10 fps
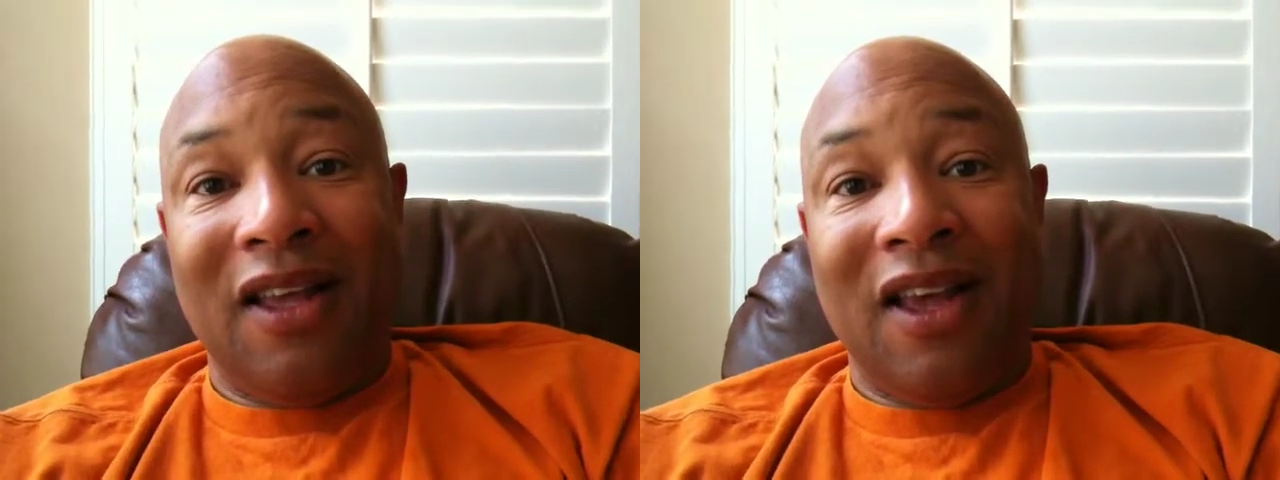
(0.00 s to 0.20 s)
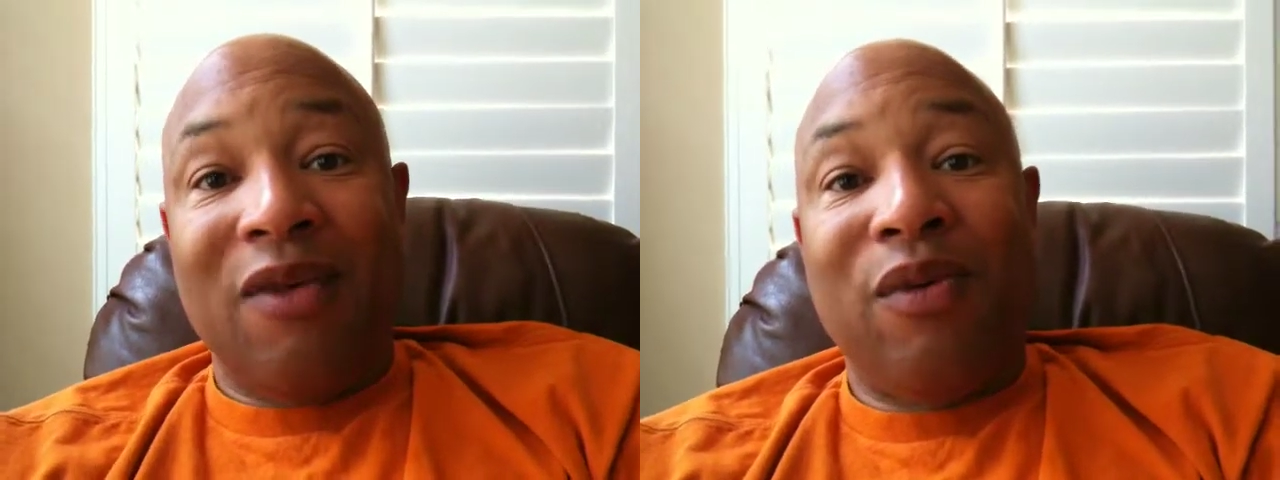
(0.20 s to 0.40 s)

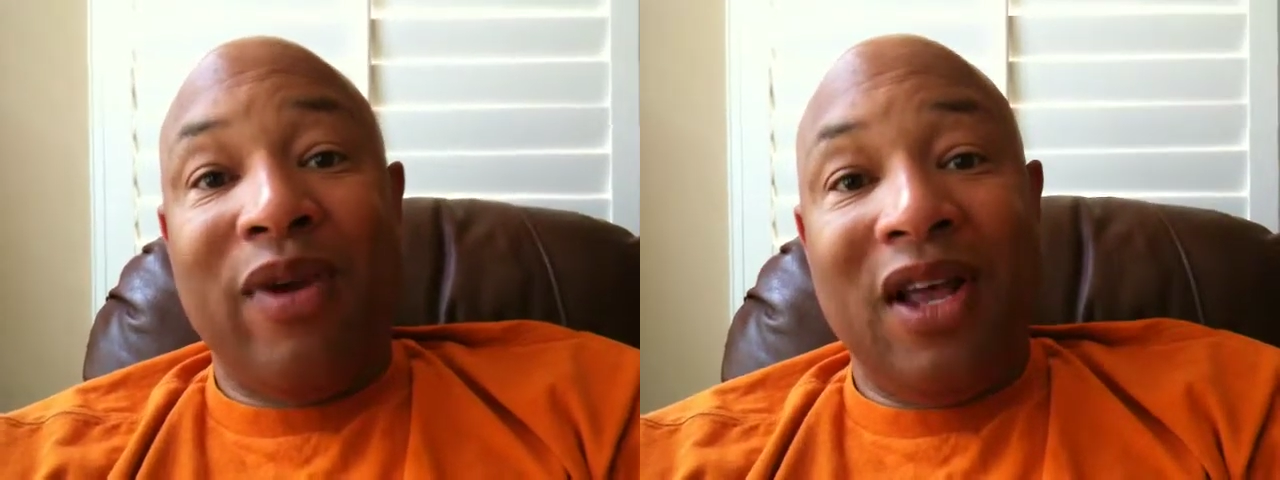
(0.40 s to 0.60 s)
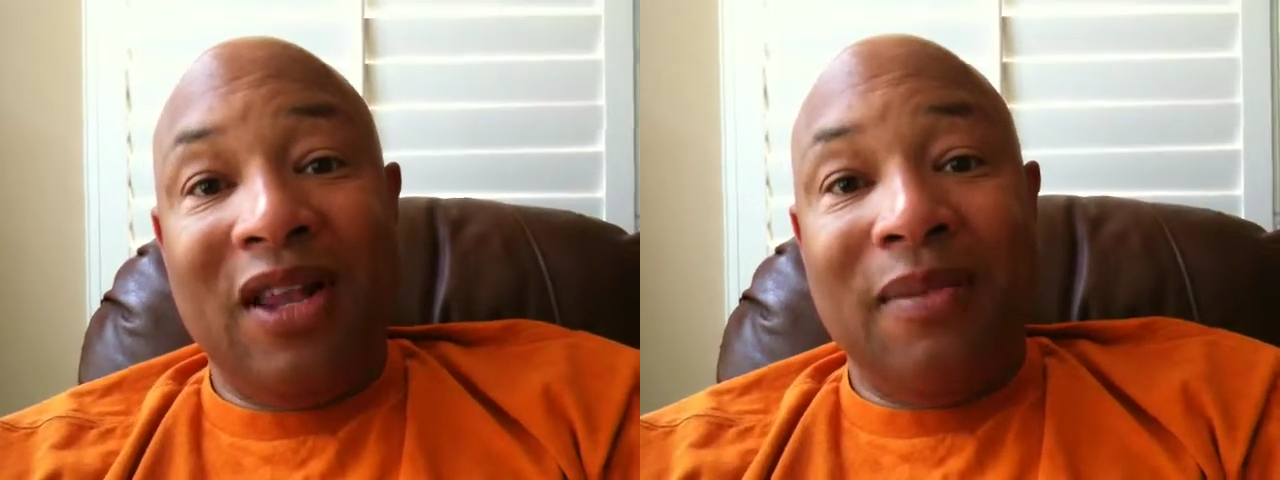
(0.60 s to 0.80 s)
It
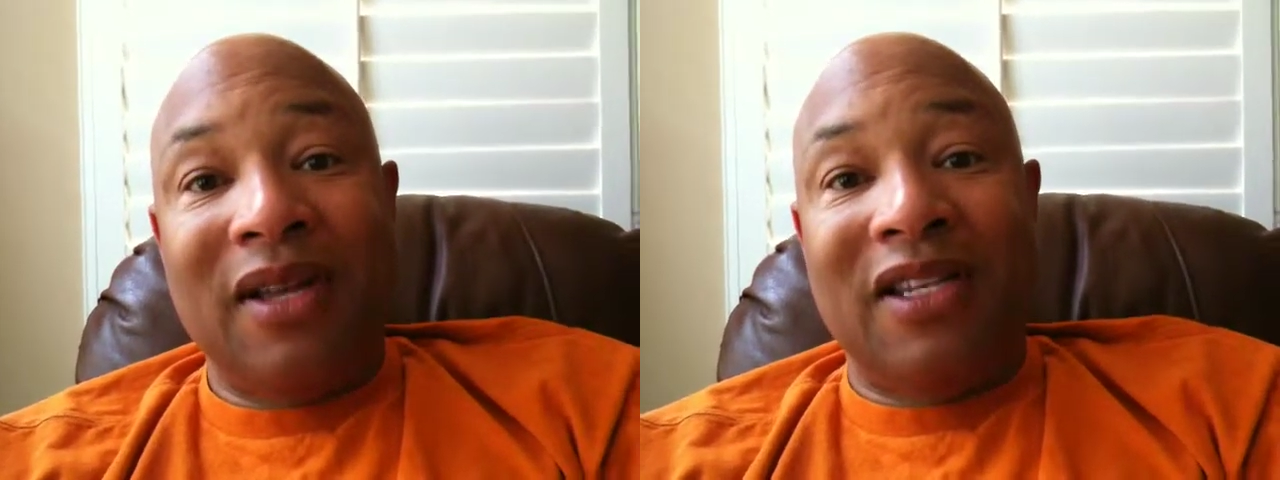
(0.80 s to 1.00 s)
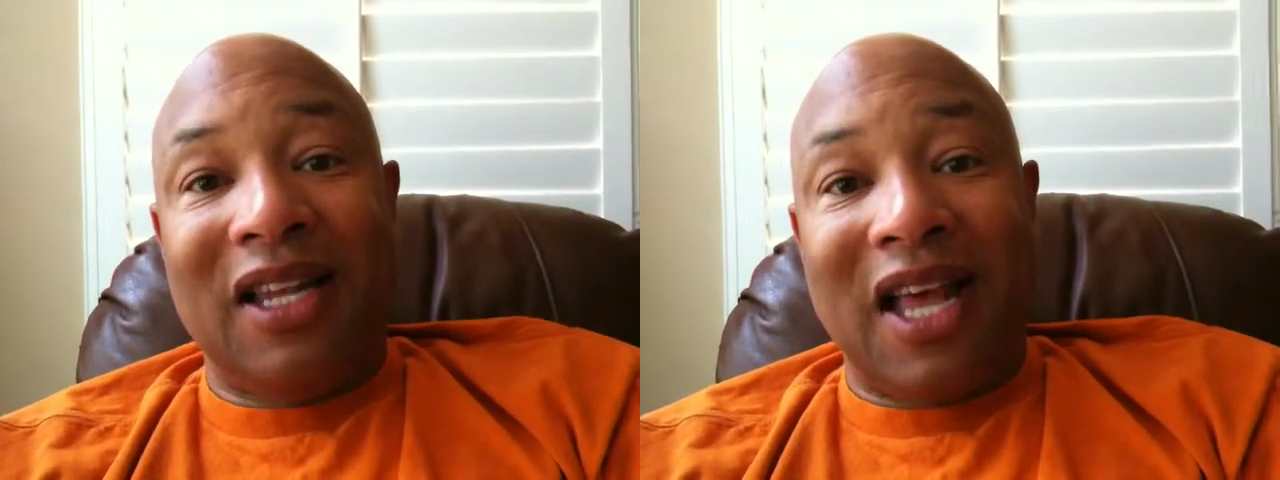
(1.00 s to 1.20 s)
really
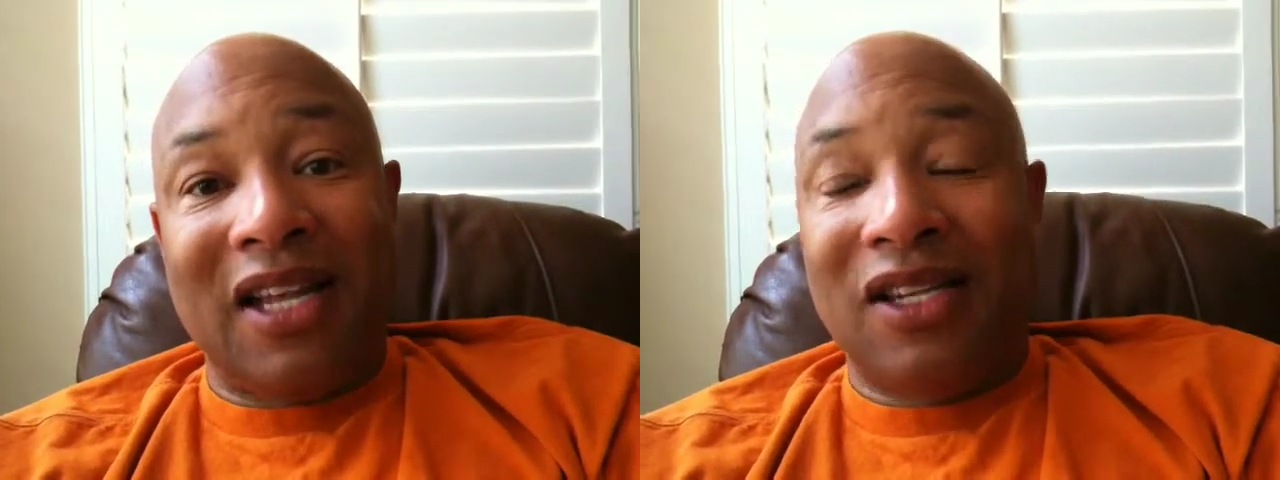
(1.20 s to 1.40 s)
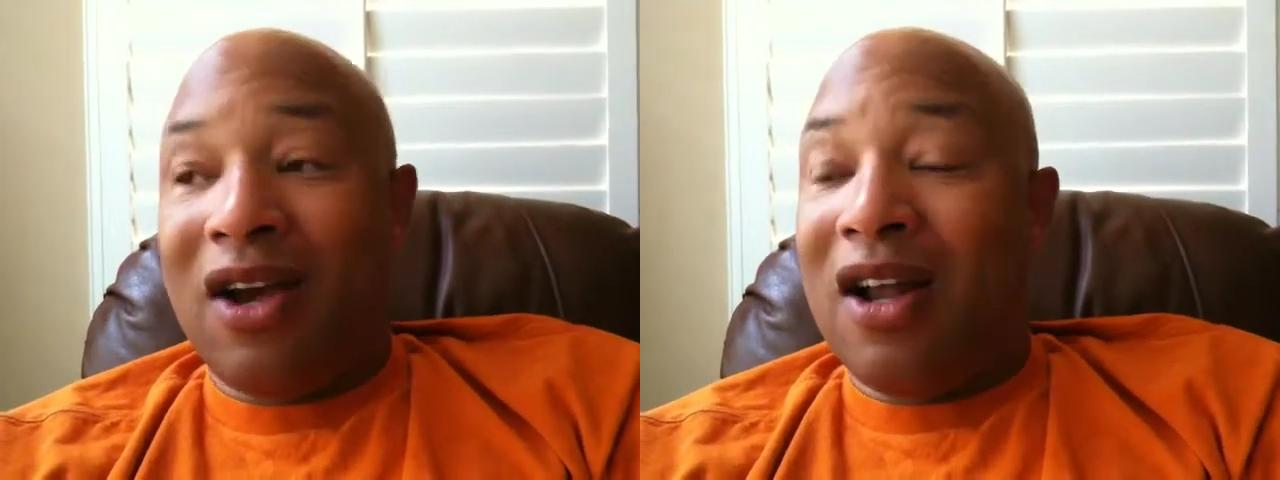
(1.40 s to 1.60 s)
meant a
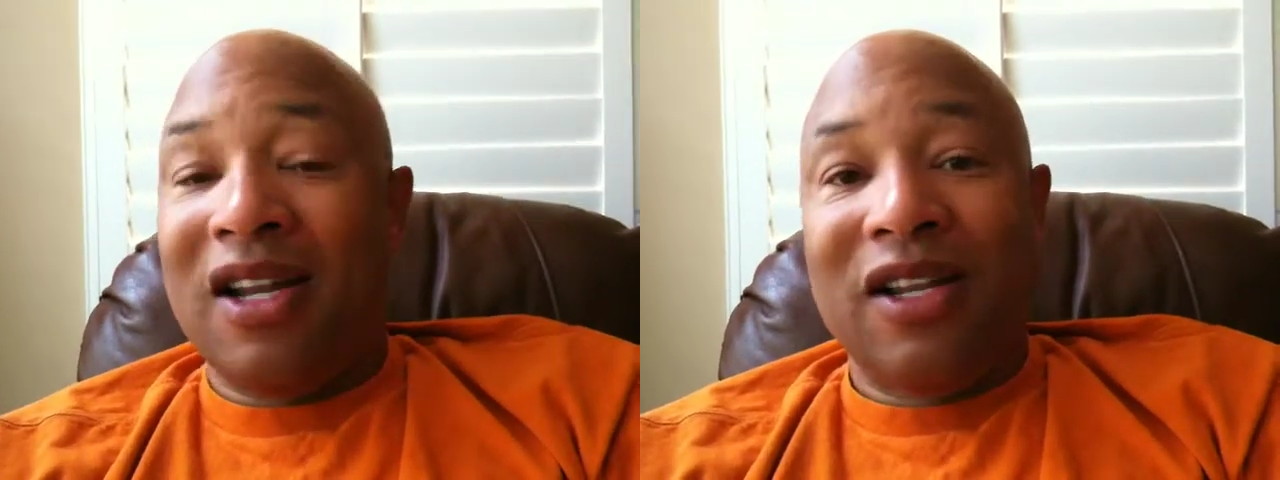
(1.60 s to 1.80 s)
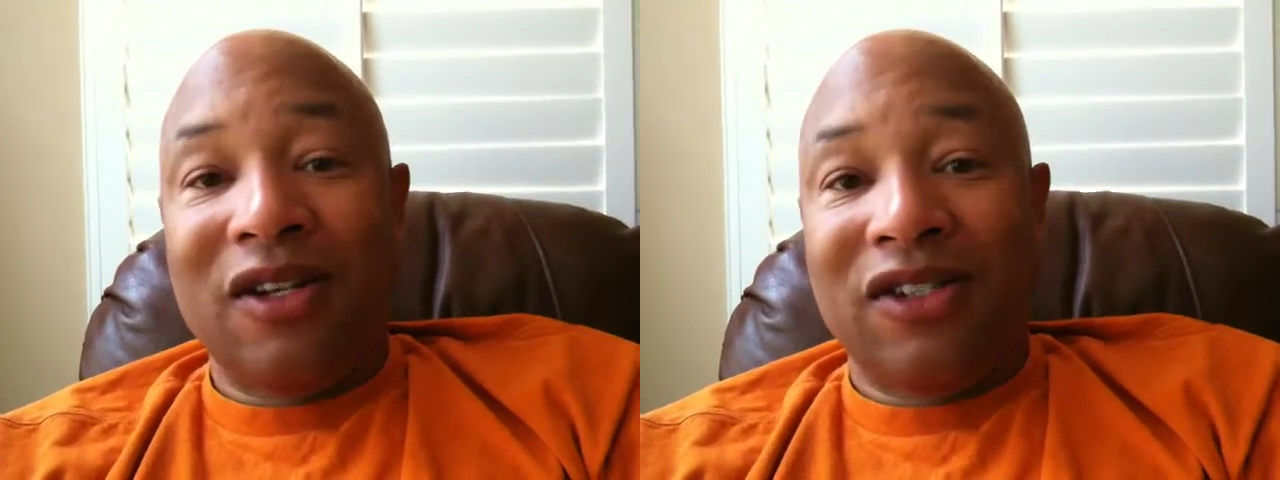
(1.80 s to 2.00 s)
lot to our
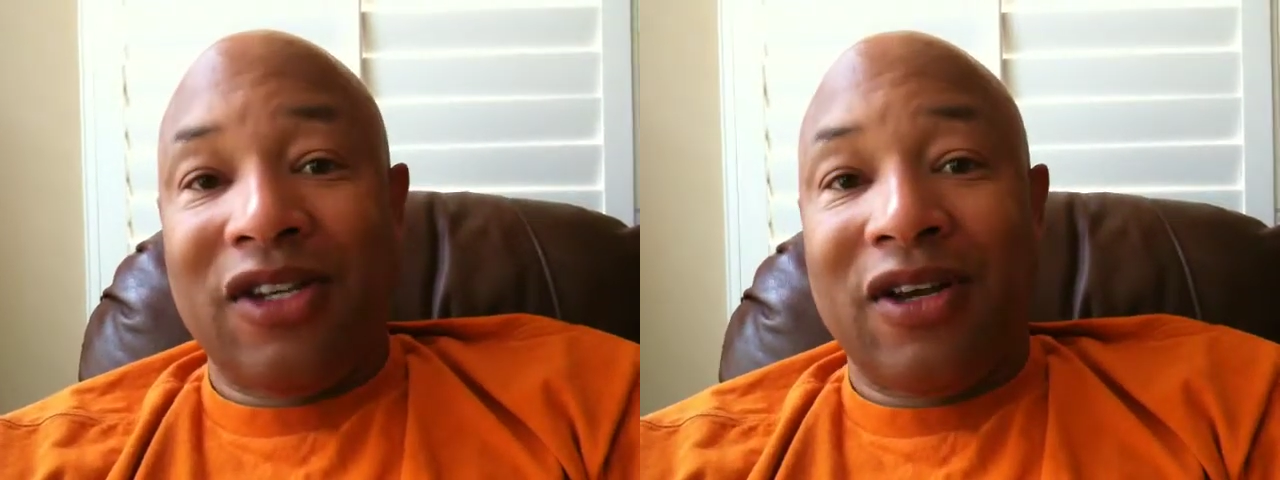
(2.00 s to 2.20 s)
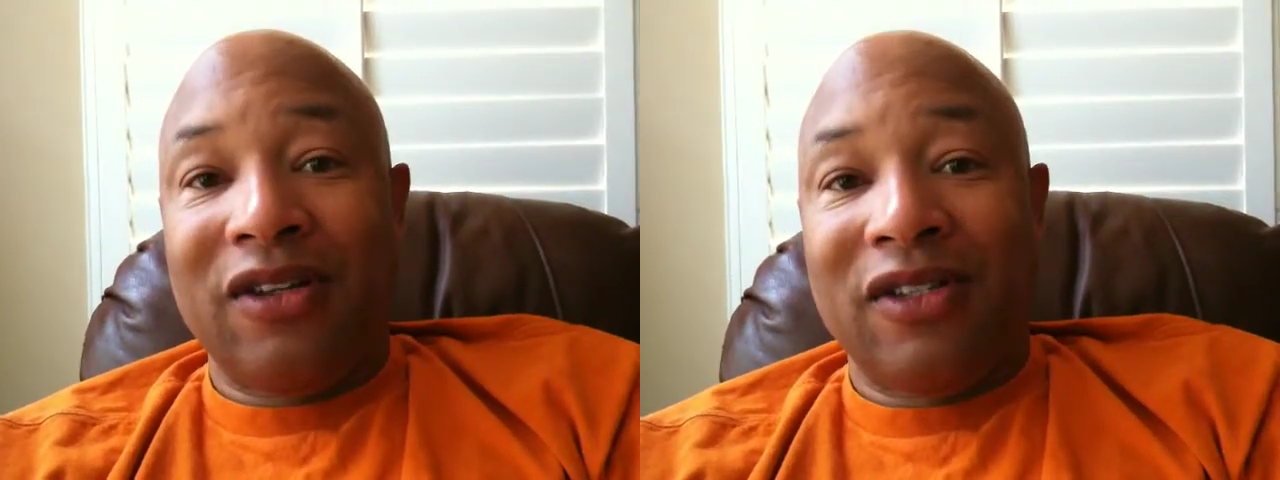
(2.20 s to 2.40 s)
little
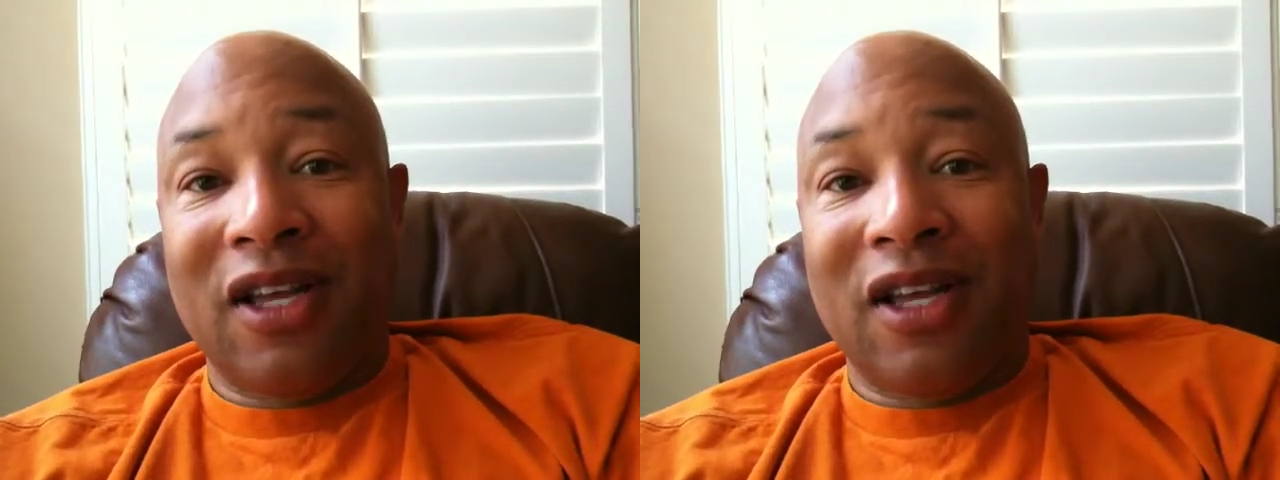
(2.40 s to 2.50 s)
church,